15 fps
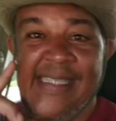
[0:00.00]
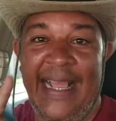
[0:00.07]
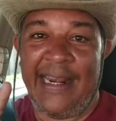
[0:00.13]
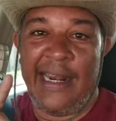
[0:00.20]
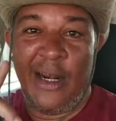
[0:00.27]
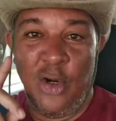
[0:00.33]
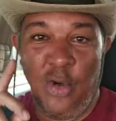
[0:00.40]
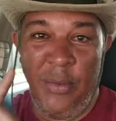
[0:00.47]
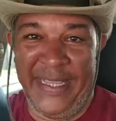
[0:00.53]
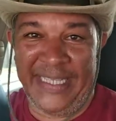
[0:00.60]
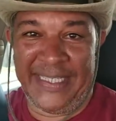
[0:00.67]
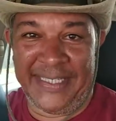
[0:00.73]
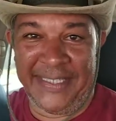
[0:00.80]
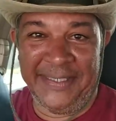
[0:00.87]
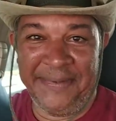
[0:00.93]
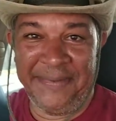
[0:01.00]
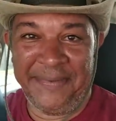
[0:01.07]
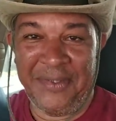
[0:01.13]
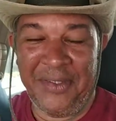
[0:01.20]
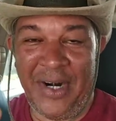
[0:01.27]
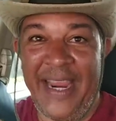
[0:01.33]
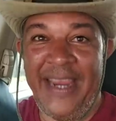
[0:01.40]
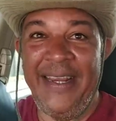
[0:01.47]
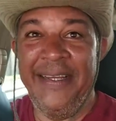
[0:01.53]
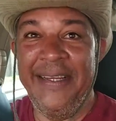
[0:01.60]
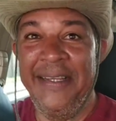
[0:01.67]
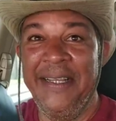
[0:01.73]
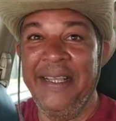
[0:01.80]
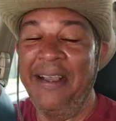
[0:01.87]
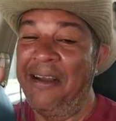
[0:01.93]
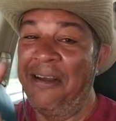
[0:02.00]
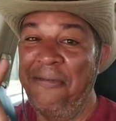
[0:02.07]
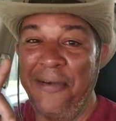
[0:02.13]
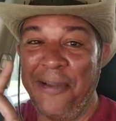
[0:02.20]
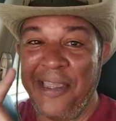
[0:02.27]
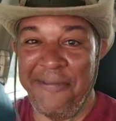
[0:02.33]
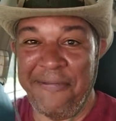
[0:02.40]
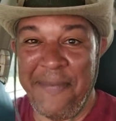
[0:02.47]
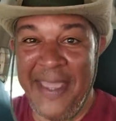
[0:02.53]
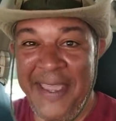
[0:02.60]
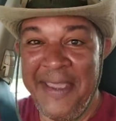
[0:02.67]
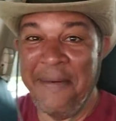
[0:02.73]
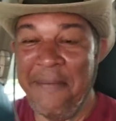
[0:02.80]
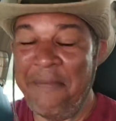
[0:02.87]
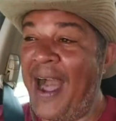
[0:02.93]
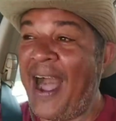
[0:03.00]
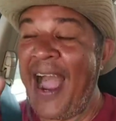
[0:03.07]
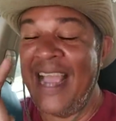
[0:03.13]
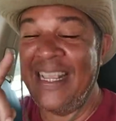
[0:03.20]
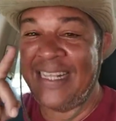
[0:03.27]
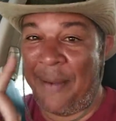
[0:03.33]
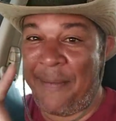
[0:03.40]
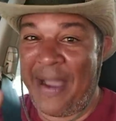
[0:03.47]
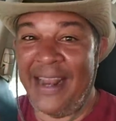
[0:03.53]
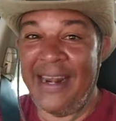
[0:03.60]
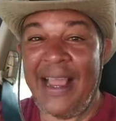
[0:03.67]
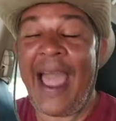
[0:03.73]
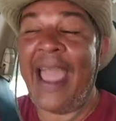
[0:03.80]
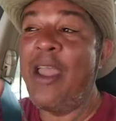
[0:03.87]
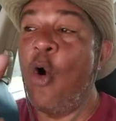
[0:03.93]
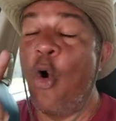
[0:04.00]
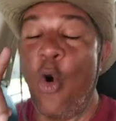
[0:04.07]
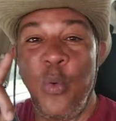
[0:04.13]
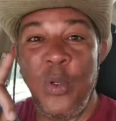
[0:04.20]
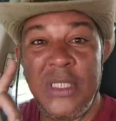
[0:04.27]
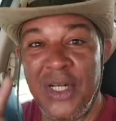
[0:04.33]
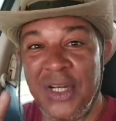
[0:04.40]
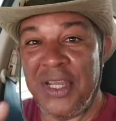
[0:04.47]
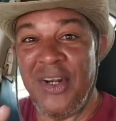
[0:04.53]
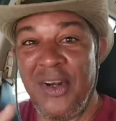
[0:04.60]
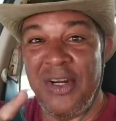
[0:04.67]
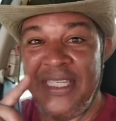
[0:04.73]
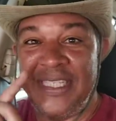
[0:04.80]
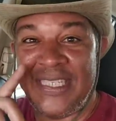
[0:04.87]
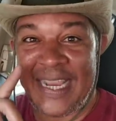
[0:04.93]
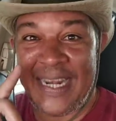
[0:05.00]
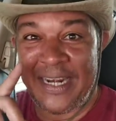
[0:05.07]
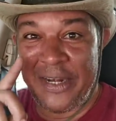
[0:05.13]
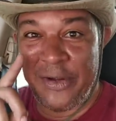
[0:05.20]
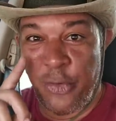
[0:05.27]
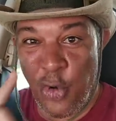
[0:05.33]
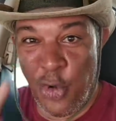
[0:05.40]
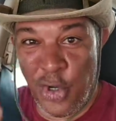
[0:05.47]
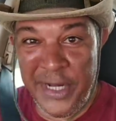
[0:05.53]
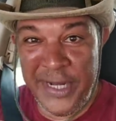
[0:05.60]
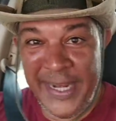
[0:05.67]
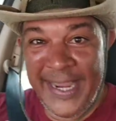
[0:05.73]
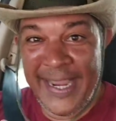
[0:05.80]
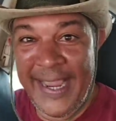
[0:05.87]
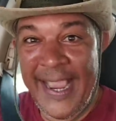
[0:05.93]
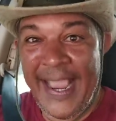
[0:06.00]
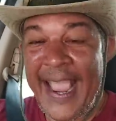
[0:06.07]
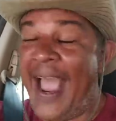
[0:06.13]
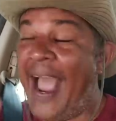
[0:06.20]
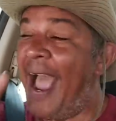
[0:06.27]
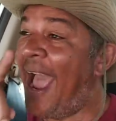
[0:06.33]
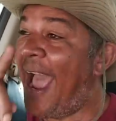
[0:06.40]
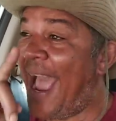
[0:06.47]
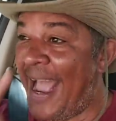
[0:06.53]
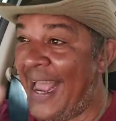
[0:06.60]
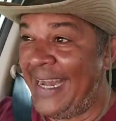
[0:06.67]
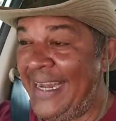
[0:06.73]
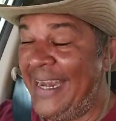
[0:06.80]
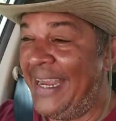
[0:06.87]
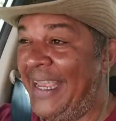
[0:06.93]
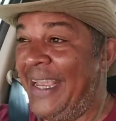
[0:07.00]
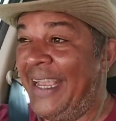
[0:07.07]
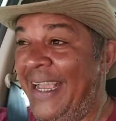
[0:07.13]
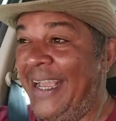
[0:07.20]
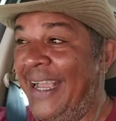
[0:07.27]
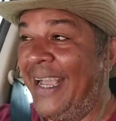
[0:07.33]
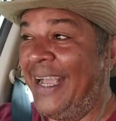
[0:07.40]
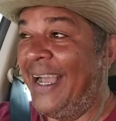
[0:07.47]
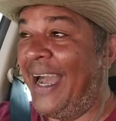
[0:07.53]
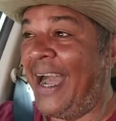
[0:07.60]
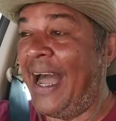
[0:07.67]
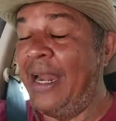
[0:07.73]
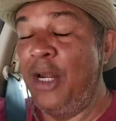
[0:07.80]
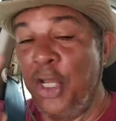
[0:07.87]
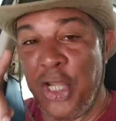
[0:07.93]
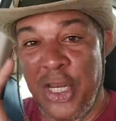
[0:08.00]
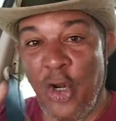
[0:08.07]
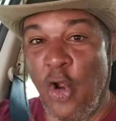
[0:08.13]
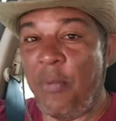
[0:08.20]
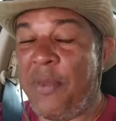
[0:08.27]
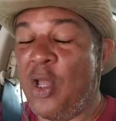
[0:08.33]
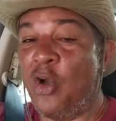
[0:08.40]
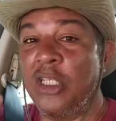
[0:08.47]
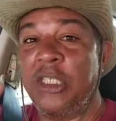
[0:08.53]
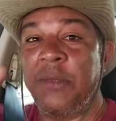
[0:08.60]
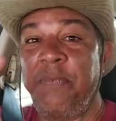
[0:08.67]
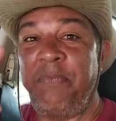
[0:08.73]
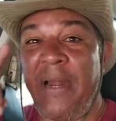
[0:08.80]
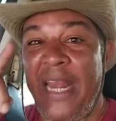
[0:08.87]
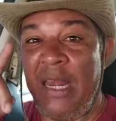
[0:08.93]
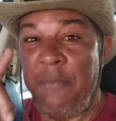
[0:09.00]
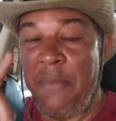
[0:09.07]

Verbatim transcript: and I don't miss, right? Forgive me, but as a man, I always looking on the side of the road and are looking out because plenty